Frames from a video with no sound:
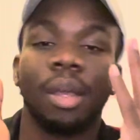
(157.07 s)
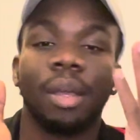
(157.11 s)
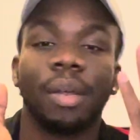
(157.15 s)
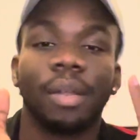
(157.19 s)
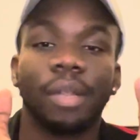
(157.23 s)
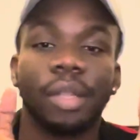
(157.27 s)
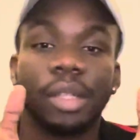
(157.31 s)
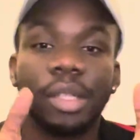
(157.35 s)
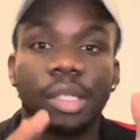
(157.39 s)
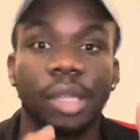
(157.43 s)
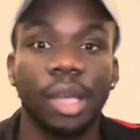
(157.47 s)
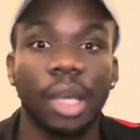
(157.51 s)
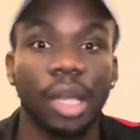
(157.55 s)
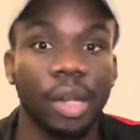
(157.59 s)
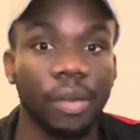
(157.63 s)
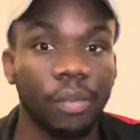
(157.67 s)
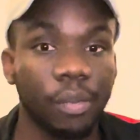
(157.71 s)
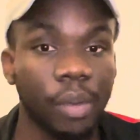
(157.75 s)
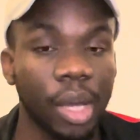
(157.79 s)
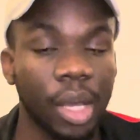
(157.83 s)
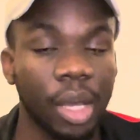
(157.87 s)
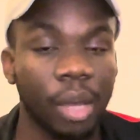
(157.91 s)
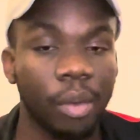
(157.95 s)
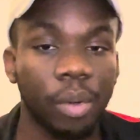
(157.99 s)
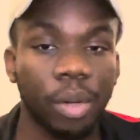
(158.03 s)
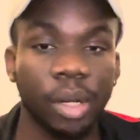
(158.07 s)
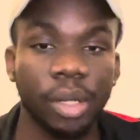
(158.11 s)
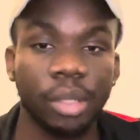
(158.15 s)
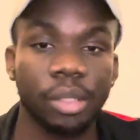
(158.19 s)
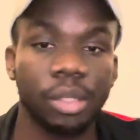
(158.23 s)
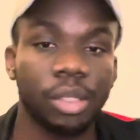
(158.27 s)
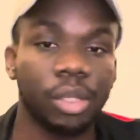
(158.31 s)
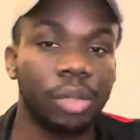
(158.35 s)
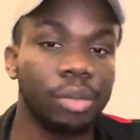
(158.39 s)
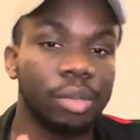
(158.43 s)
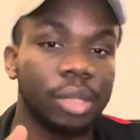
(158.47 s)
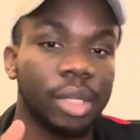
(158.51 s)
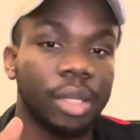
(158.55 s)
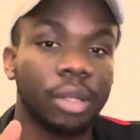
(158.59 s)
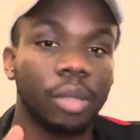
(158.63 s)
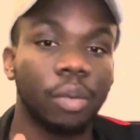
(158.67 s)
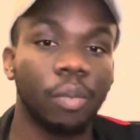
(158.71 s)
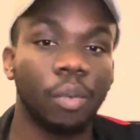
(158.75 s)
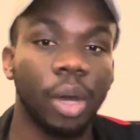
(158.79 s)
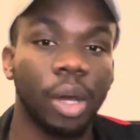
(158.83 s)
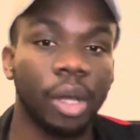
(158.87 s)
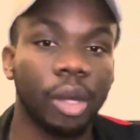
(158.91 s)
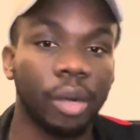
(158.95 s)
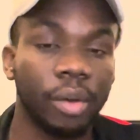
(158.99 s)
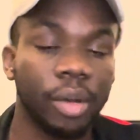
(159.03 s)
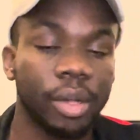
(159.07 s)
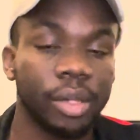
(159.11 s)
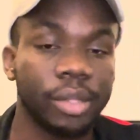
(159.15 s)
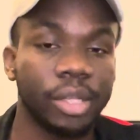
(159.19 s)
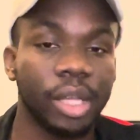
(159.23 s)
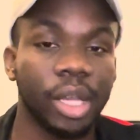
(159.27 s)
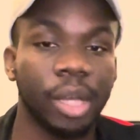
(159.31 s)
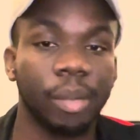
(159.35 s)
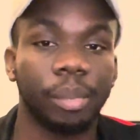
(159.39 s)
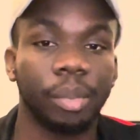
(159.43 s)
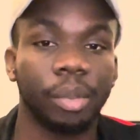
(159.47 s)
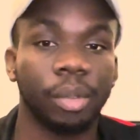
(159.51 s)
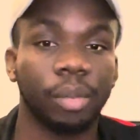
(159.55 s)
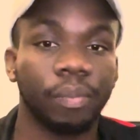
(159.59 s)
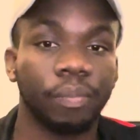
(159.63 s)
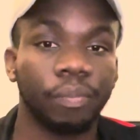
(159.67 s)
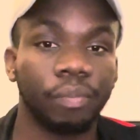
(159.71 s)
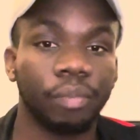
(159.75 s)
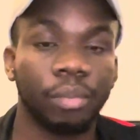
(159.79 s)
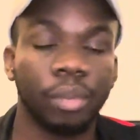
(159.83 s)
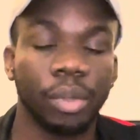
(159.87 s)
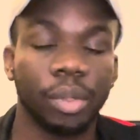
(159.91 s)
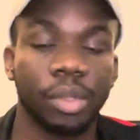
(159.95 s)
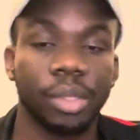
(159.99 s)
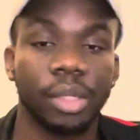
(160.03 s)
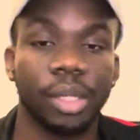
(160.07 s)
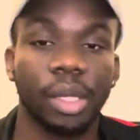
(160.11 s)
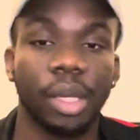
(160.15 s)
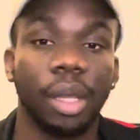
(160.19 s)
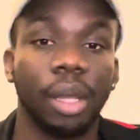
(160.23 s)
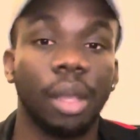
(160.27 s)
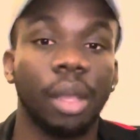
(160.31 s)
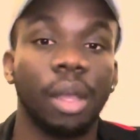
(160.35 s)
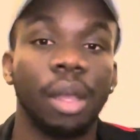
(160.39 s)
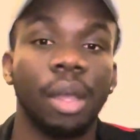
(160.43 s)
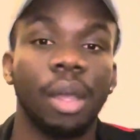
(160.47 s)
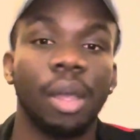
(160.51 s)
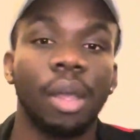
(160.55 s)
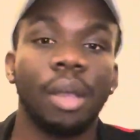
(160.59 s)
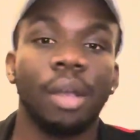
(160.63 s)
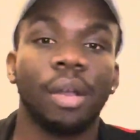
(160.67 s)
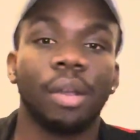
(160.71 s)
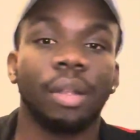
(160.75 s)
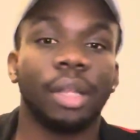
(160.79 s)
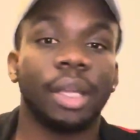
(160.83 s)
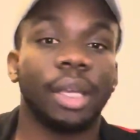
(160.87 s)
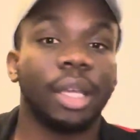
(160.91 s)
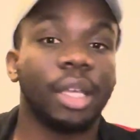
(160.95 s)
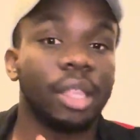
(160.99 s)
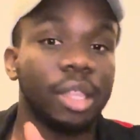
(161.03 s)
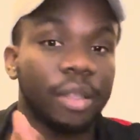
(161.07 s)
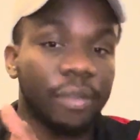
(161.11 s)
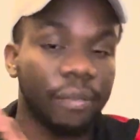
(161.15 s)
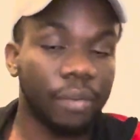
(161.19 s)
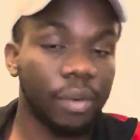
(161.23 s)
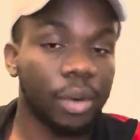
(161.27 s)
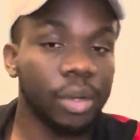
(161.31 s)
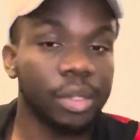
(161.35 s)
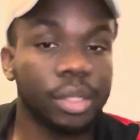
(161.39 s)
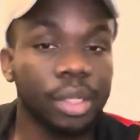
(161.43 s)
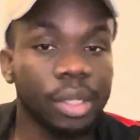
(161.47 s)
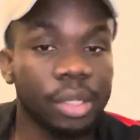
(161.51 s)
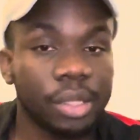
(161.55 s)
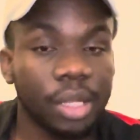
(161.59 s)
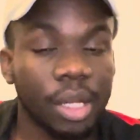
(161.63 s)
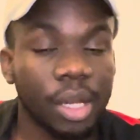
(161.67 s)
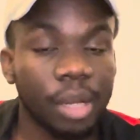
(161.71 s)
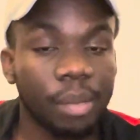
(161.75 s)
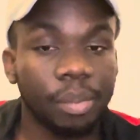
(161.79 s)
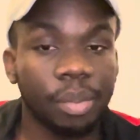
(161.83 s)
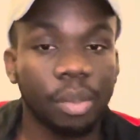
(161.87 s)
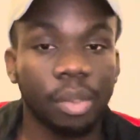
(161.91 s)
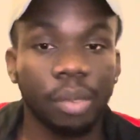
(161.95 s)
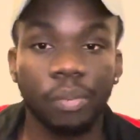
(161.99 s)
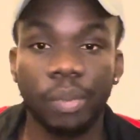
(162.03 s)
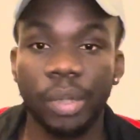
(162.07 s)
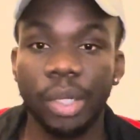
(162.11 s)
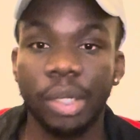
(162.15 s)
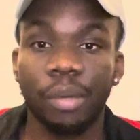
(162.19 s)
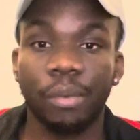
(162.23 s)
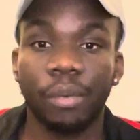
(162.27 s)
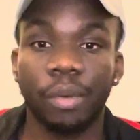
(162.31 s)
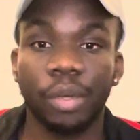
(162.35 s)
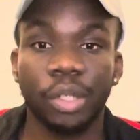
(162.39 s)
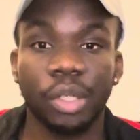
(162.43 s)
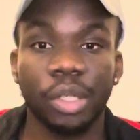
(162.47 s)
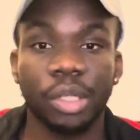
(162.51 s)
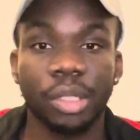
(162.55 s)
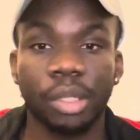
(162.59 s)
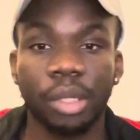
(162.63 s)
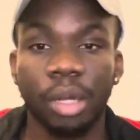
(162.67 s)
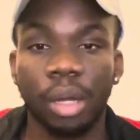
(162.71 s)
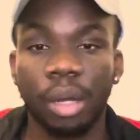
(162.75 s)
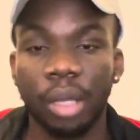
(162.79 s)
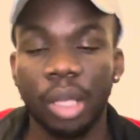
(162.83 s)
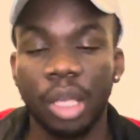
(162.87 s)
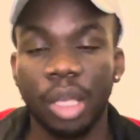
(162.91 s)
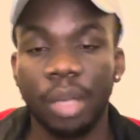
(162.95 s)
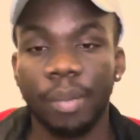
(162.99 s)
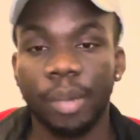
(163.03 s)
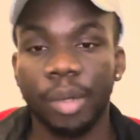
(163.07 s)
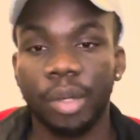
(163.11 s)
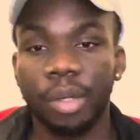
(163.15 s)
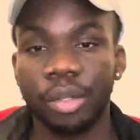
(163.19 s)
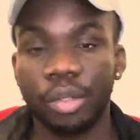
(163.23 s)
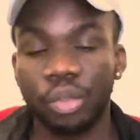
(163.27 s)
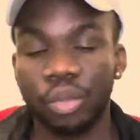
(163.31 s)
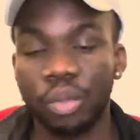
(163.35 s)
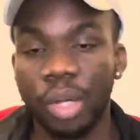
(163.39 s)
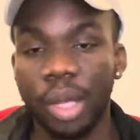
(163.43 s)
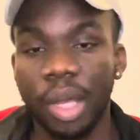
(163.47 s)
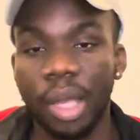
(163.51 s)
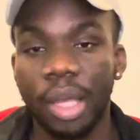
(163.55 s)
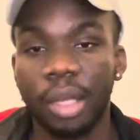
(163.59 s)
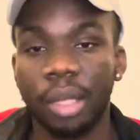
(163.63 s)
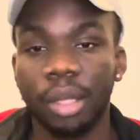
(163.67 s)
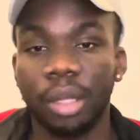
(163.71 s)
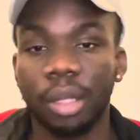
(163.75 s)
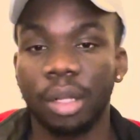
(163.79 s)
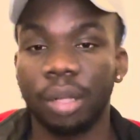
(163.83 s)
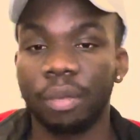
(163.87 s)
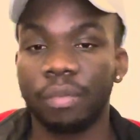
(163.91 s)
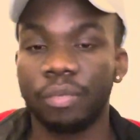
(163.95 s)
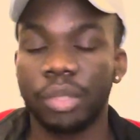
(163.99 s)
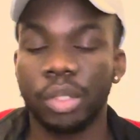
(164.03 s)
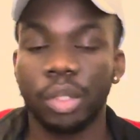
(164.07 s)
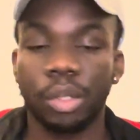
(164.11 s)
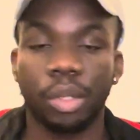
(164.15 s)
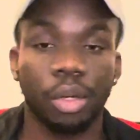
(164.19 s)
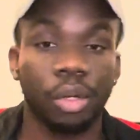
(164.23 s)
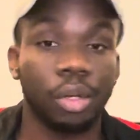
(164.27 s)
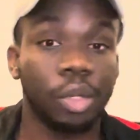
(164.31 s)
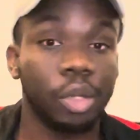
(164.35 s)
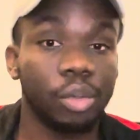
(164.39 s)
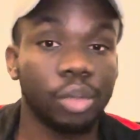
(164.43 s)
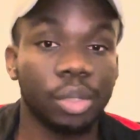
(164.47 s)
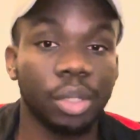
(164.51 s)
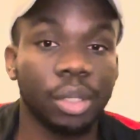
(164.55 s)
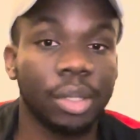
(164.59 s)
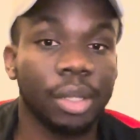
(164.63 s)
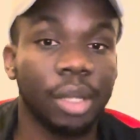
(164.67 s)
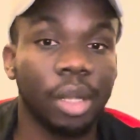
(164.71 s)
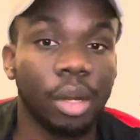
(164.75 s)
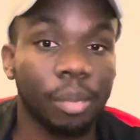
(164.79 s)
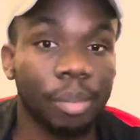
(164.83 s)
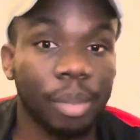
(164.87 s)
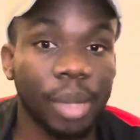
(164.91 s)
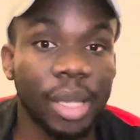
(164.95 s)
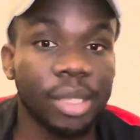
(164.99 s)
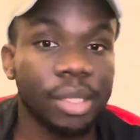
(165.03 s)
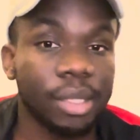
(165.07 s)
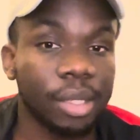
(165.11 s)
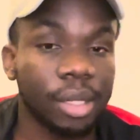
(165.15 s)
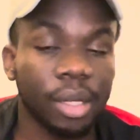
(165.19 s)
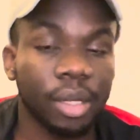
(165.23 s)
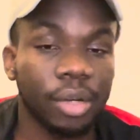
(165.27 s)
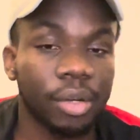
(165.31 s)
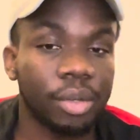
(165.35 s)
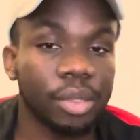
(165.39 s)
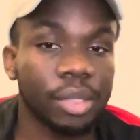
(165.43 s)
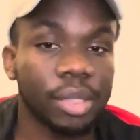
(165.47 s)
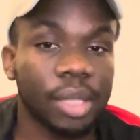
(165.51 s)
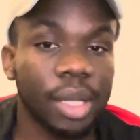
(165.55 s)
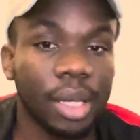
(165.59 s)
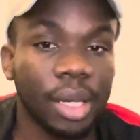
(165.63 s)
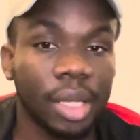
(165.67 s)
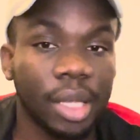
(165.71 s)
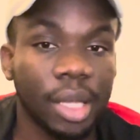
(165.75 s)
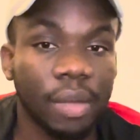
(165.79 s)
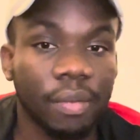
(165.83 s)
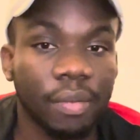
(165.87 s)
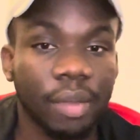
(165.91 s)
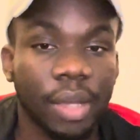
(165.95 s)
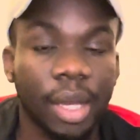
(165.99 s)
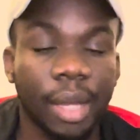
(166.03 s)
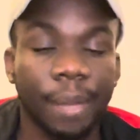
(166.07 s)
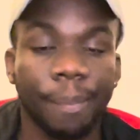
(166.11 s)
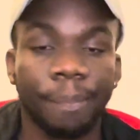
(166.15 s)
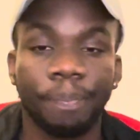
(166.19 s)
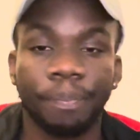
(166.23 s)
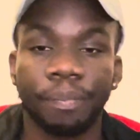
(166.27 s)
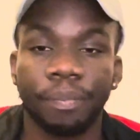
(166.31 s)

It's kind of why I wanted to use like the water example per se. Like in the first example, we were just talking about a triangle. So you're using your basic understanding of that